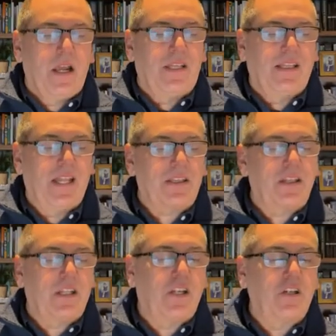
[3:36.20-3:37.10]
"Let
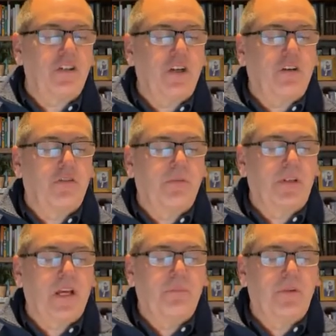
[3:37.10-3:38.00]
the little children
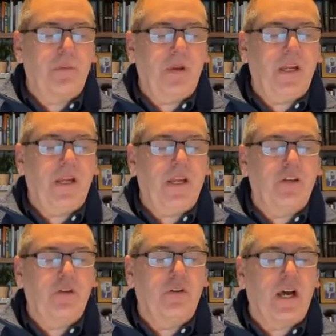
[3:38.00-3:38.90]
come to me,
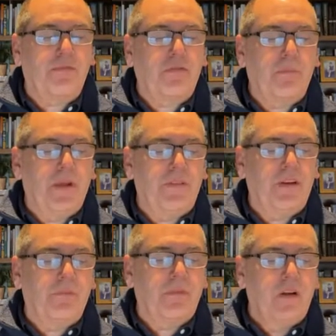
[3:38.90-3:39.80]
and do not forbid
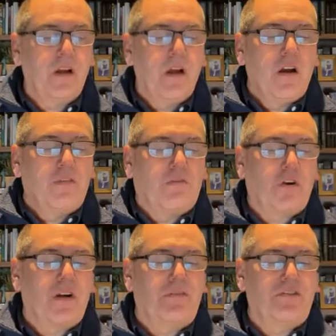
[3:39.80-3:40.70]
them,
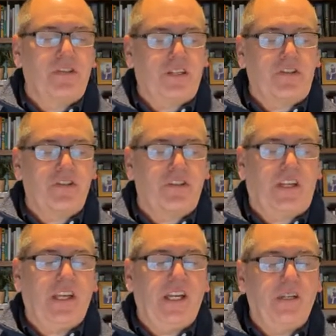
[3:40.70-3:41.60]
for of such is the
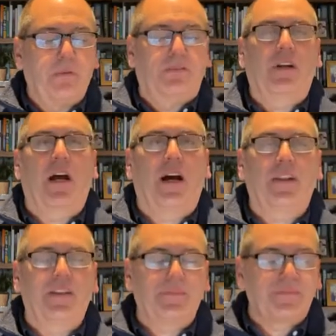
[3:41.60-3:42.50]
kingdom of
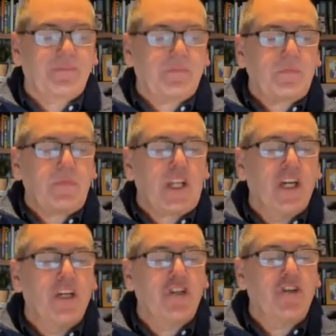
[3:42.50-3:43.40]
God.
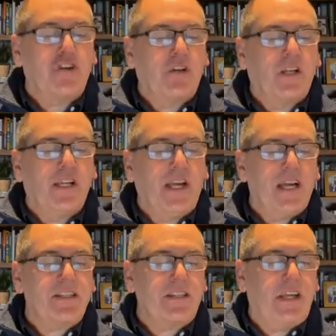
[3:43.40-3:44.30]
Assuredly,
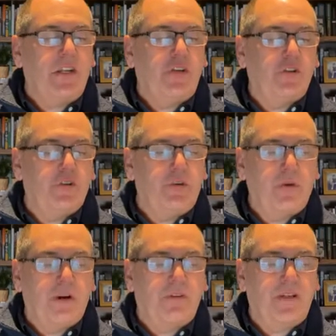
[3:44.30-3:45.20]
I say to you,
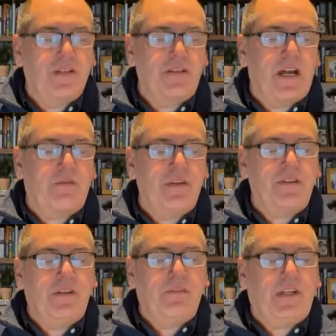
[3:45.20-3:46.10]
whoever does not
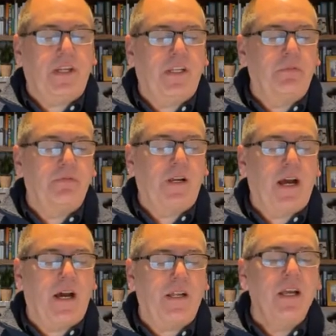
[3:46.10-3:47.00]
receive the kingdom of
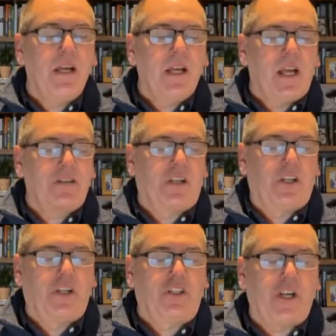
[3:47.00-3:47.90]
God as a
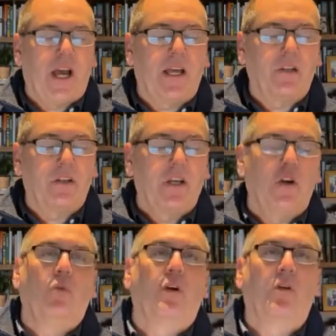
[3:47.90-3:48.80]
little child
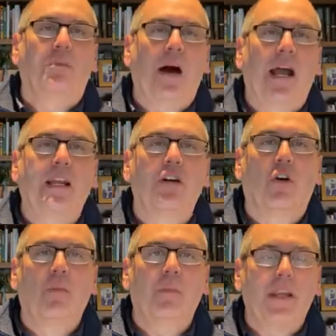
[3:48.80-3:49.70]
will by
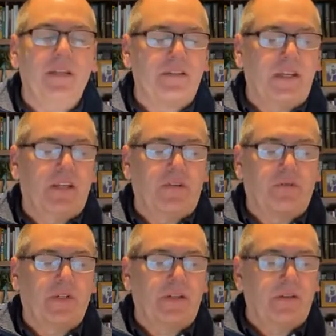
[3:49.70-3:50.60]
no means
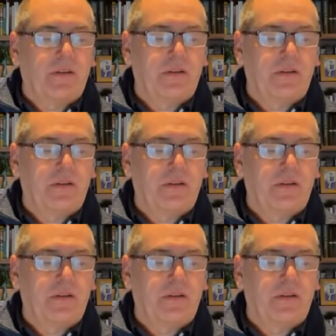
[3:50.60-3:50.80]
enter it."